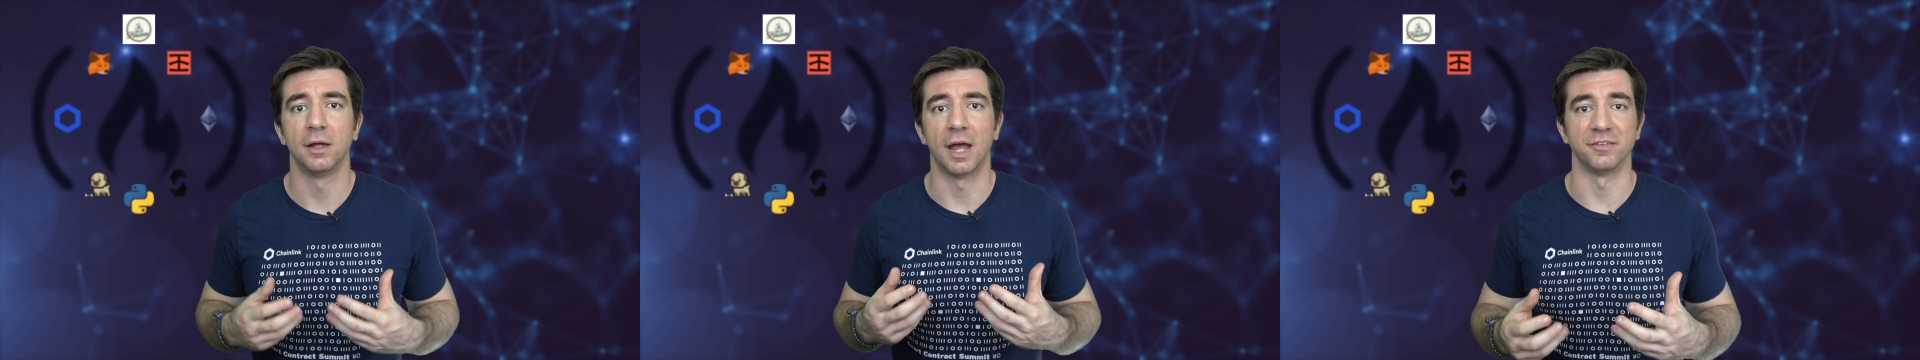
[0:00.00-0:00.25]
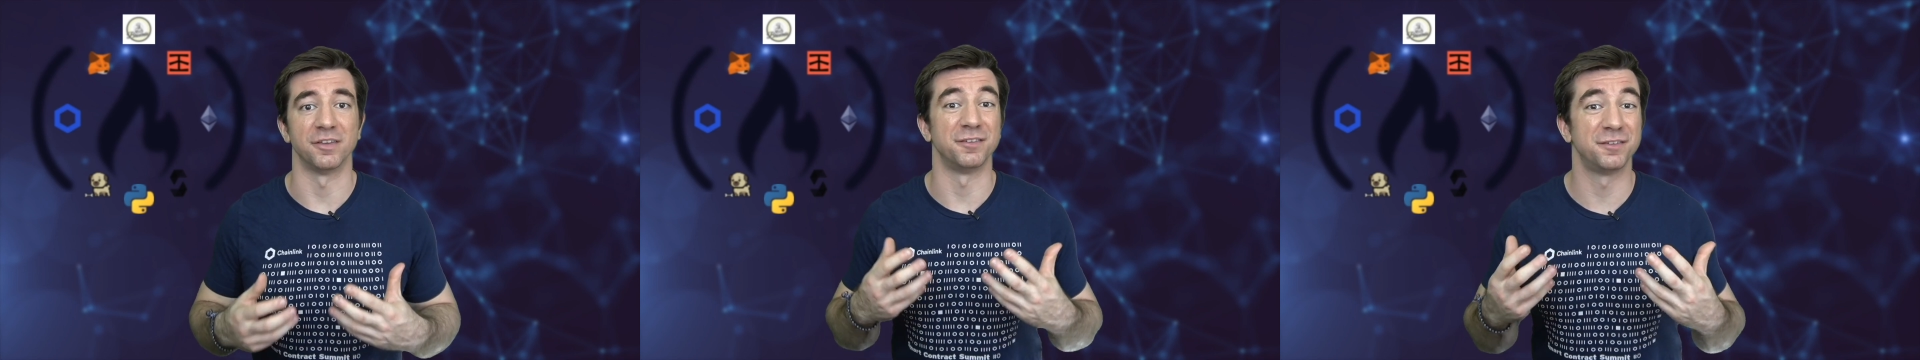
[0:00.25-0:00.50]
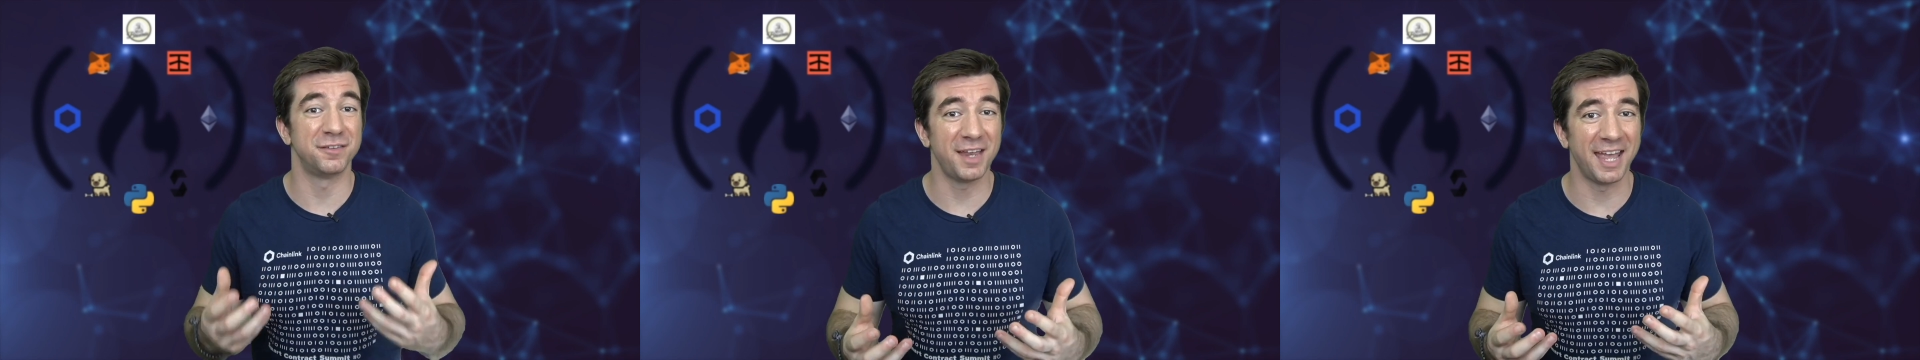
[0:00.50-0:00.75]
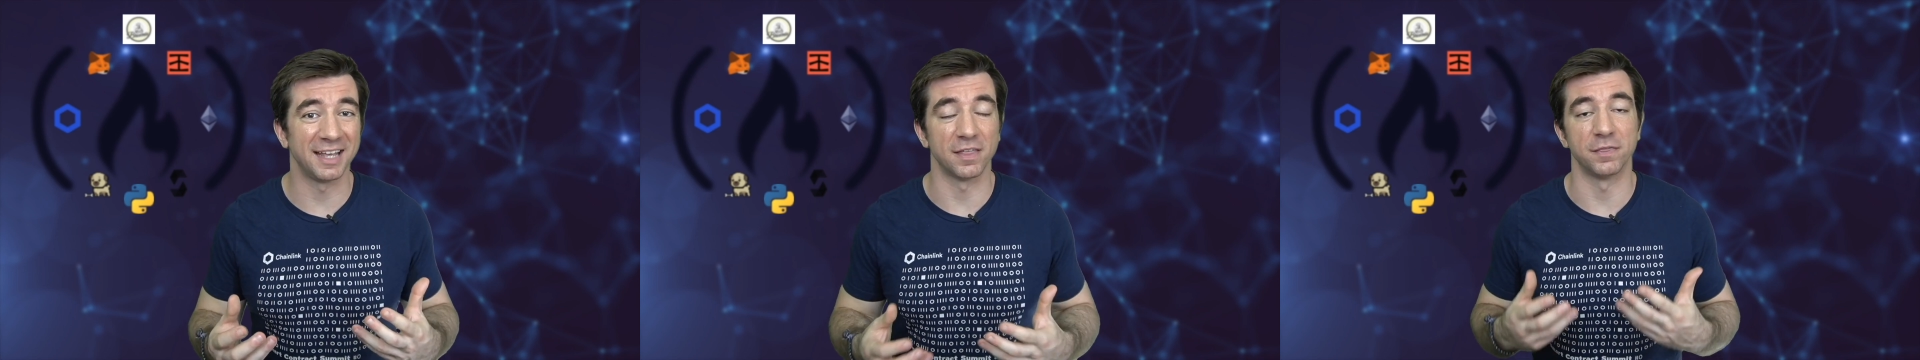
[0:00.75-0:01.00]
as a
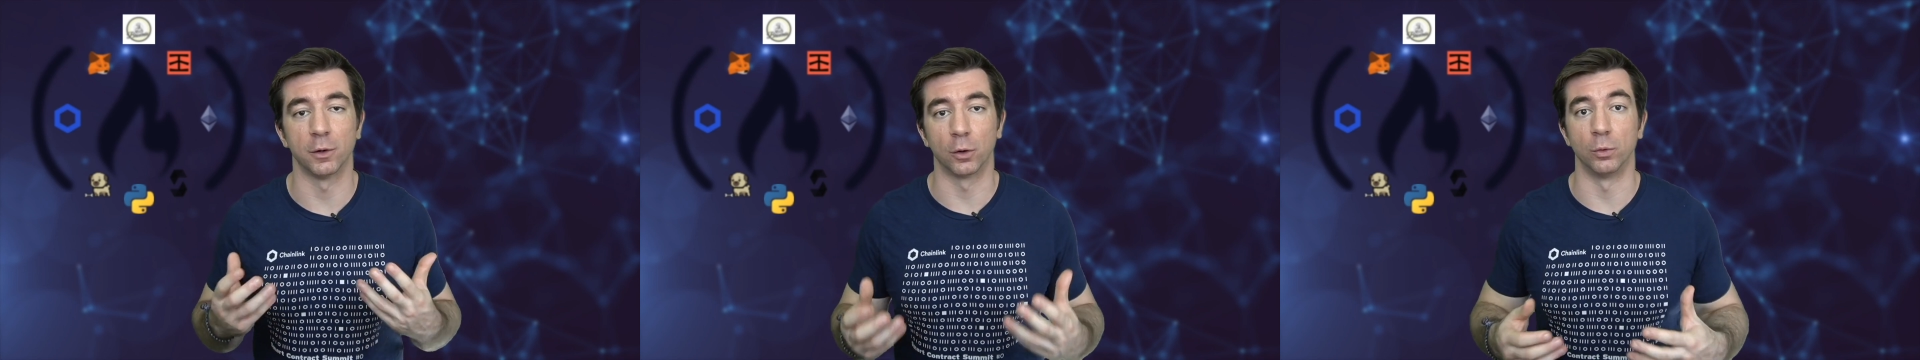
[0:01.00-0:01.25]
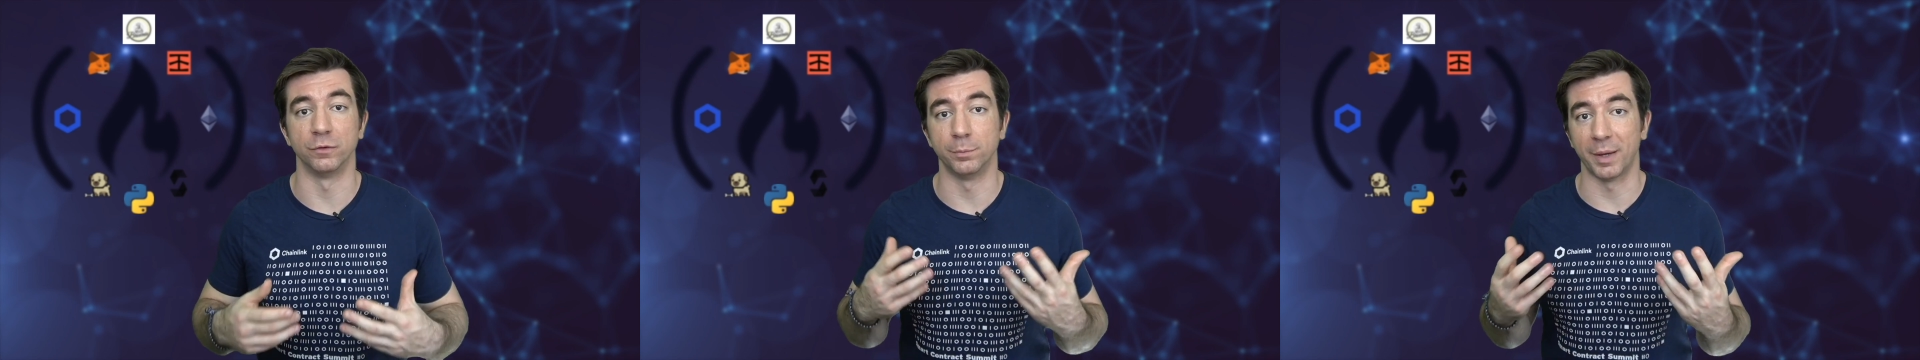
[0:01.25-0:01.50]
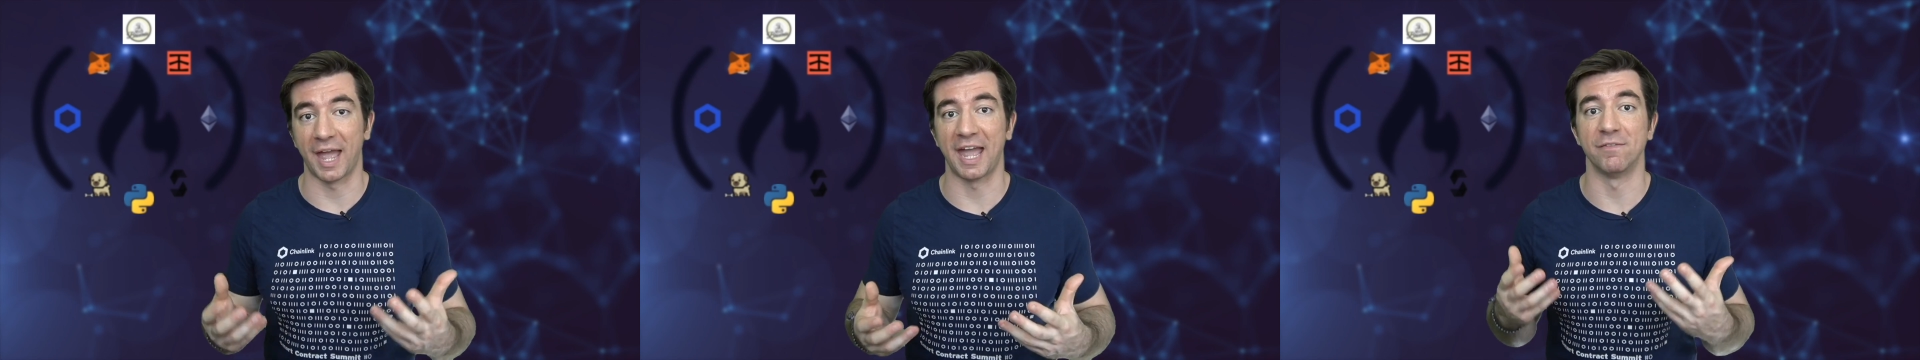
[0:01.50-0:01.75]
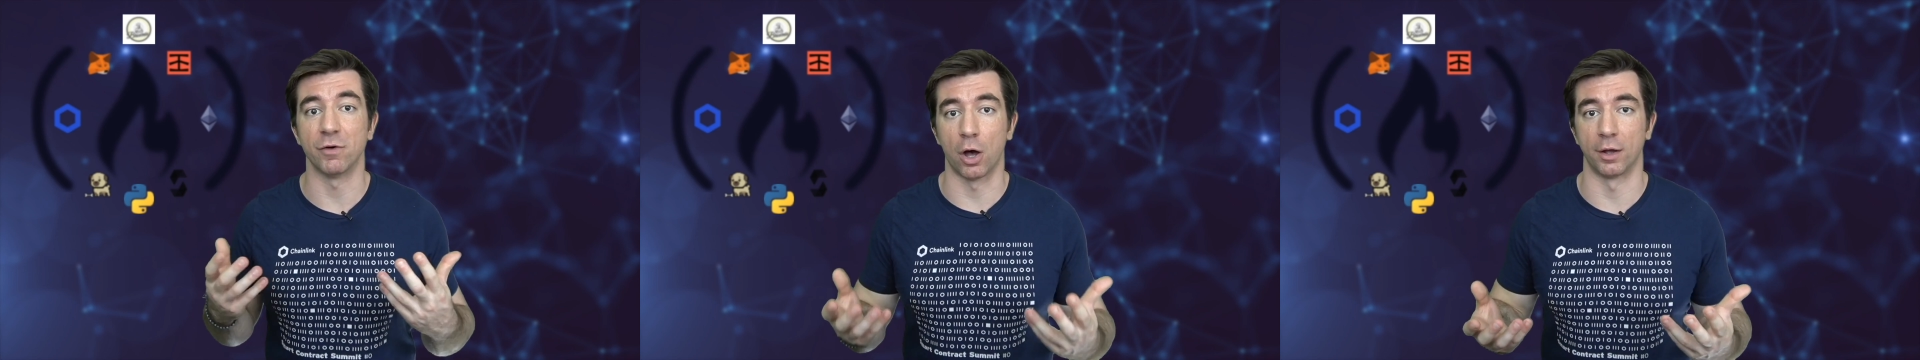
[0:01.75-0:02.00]
stake that they're going to
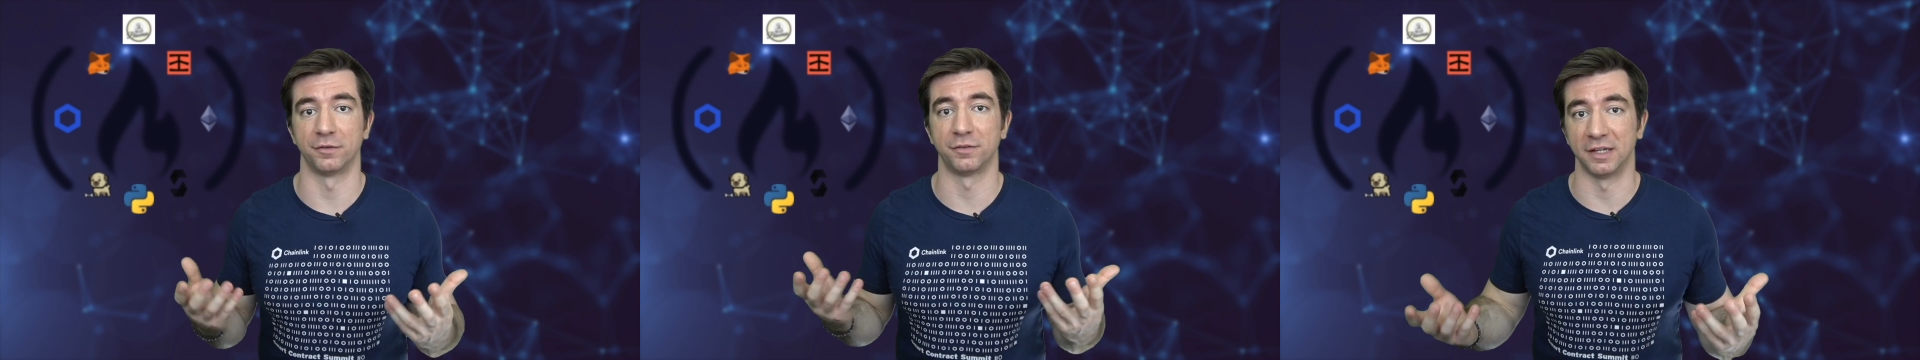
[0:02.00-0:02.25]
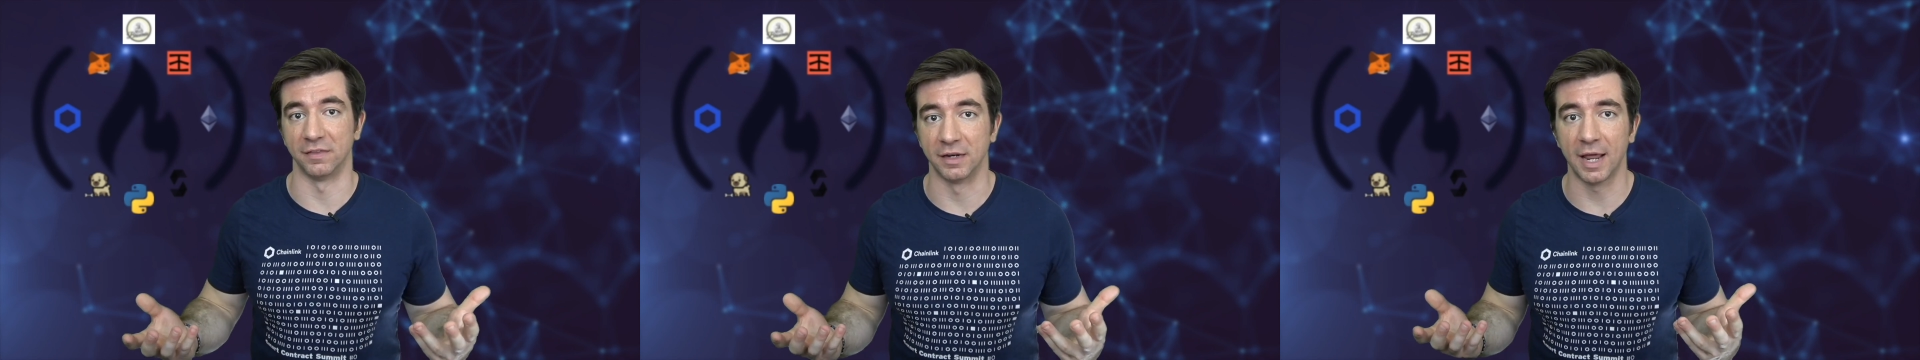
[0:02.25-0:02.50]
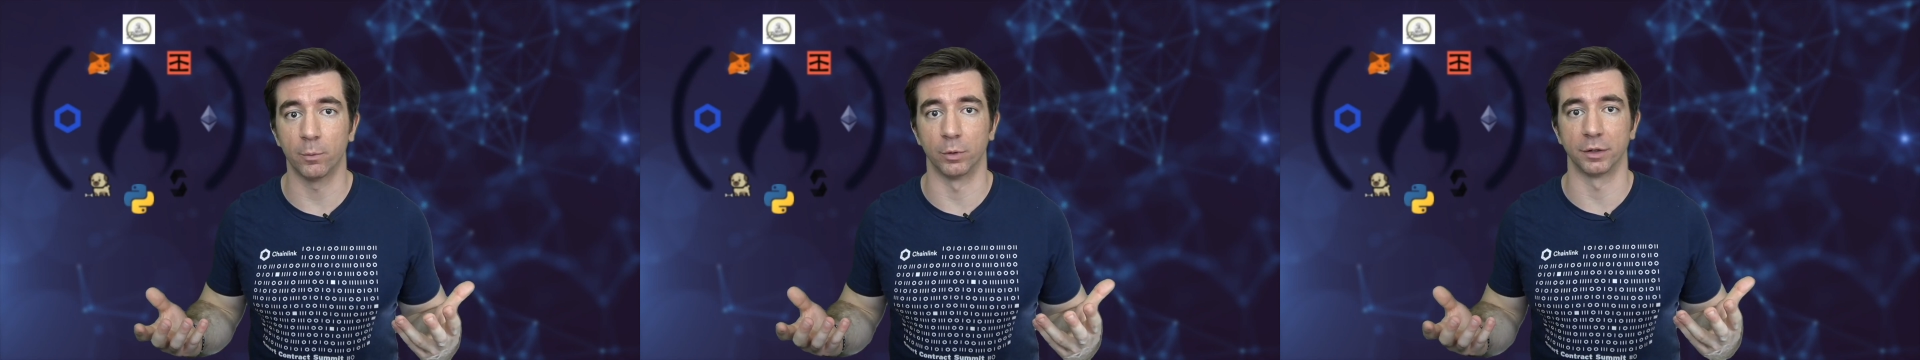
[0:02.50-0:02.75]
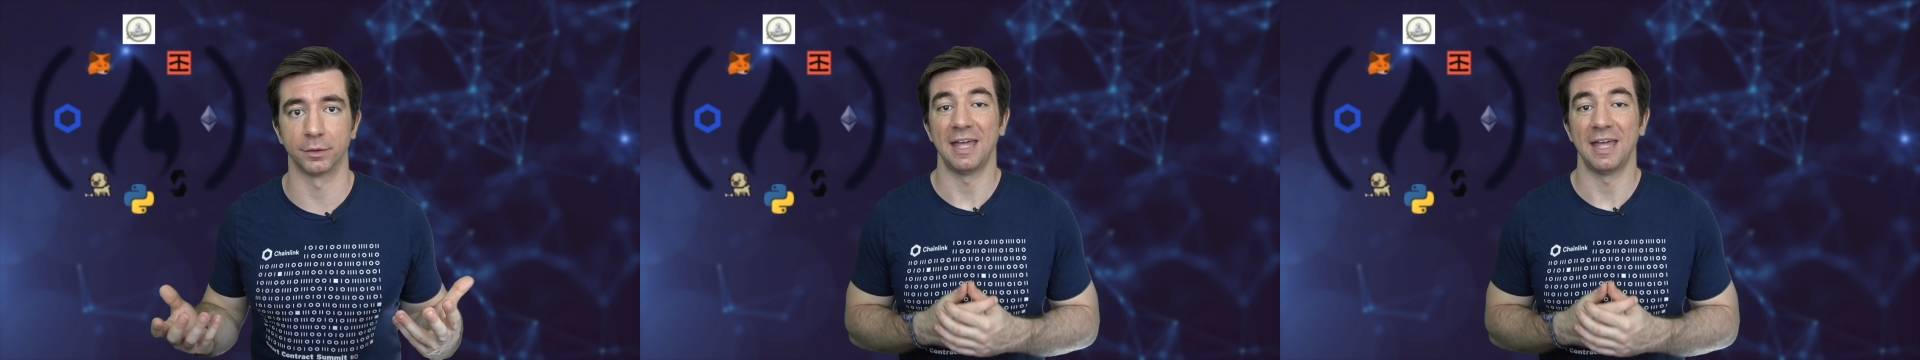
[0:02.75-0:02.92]
behave honestly in the network.